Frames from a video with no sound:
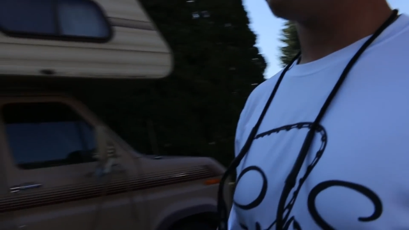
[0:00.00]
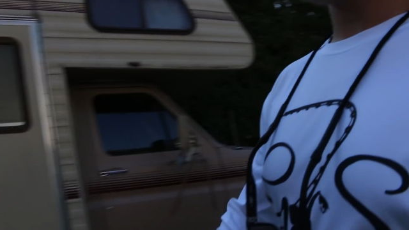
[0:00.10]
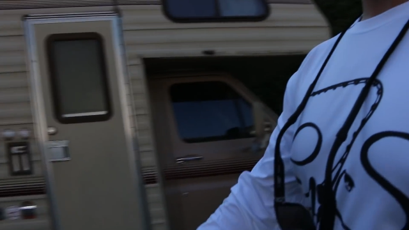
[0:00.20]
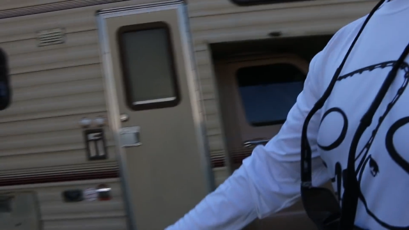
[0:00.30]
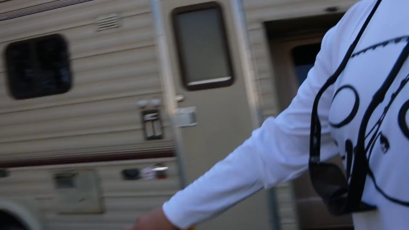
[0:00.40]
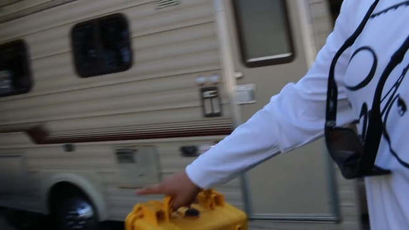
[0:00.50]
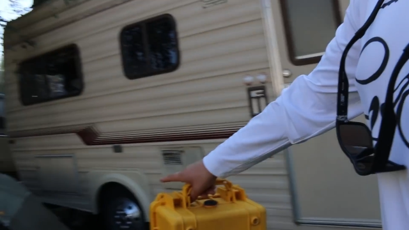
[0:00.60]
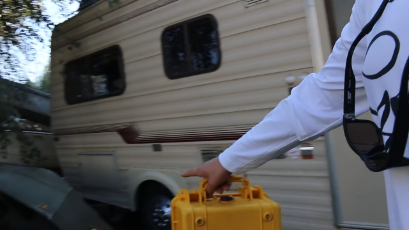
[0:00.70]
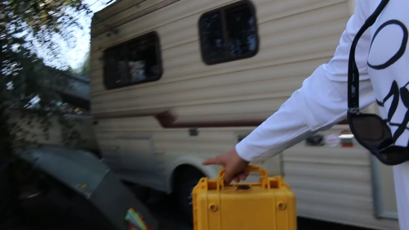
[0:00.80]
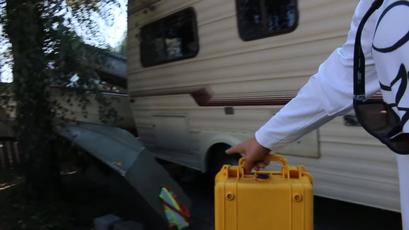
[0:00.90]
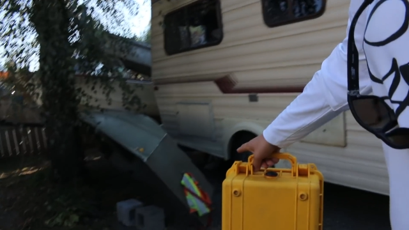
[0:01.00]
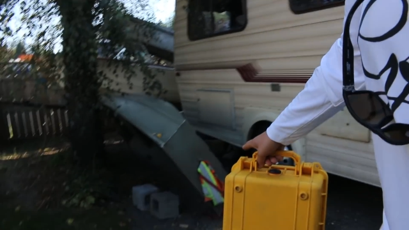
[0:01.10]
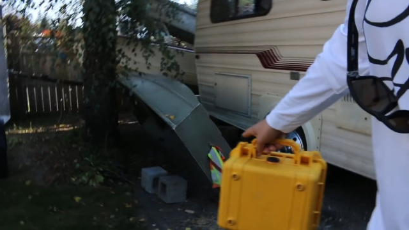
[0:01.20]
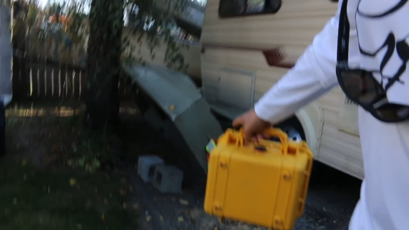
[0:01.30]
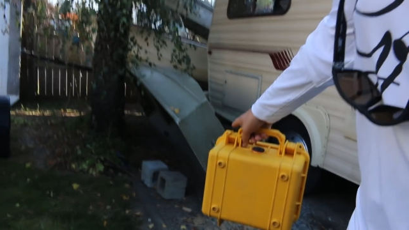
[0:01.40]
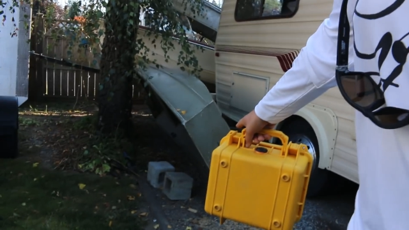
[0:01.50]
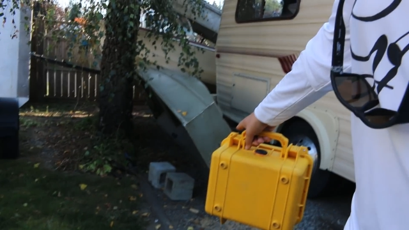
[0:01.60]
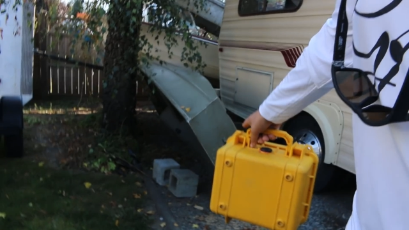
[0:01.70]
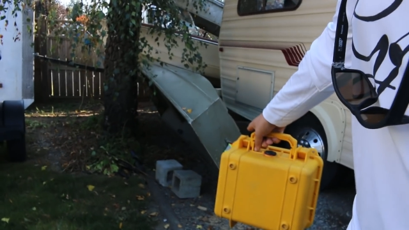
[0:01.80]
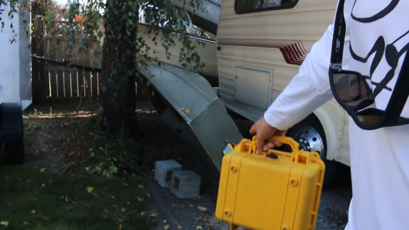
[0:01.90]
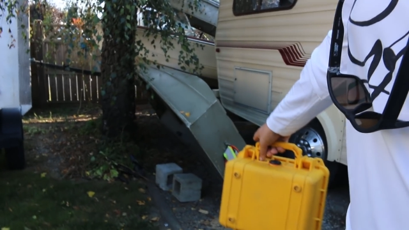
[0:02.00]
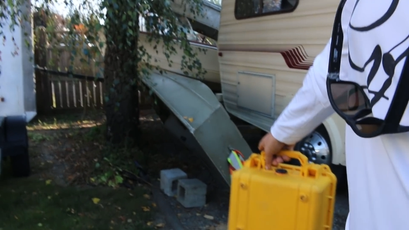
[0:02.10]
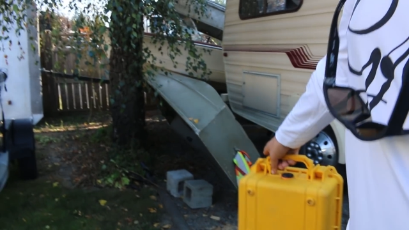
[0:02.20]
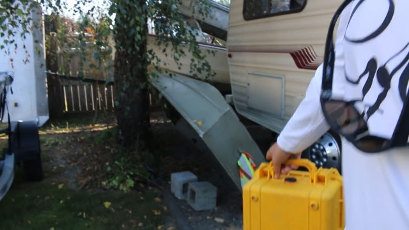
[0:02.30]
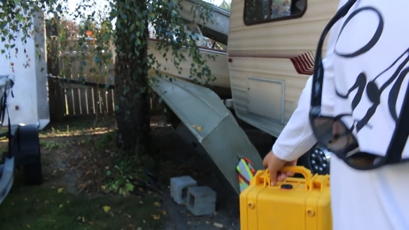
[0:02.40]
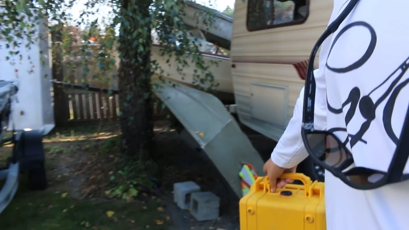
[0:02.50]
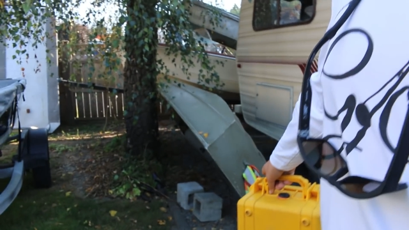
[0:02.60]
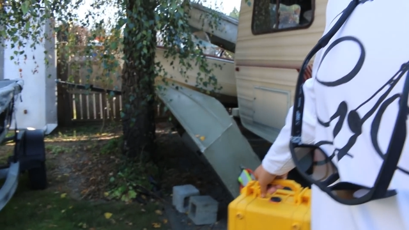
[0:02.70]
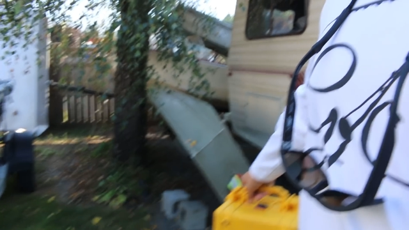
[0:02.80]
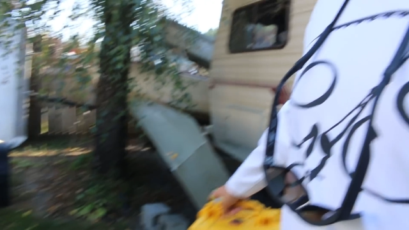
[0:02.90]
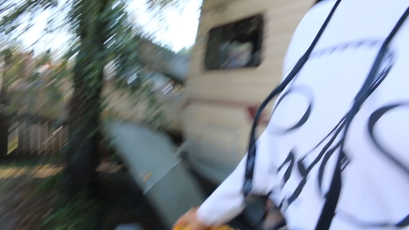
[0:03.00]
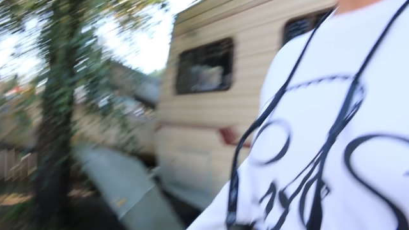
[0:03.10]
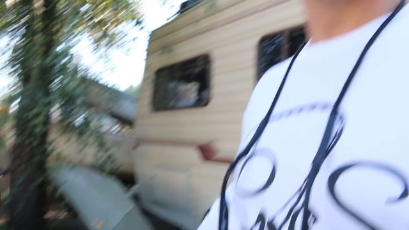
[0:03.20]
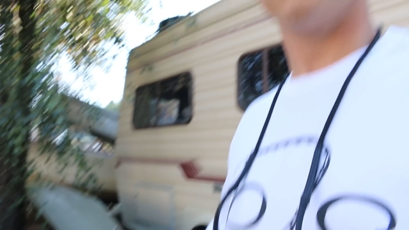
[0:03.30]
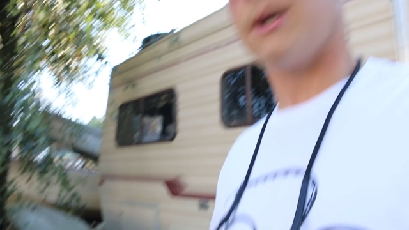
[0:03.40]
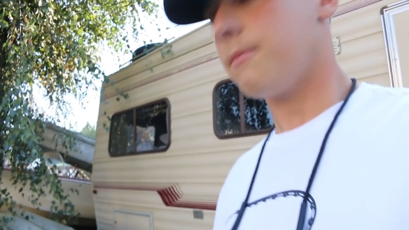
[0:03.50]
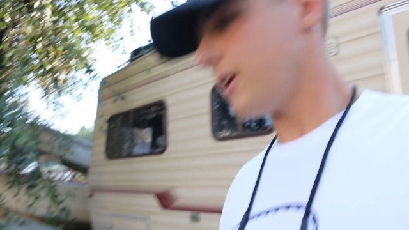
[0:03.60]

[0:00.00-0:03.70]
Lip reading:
Nobody's mouth can be seen.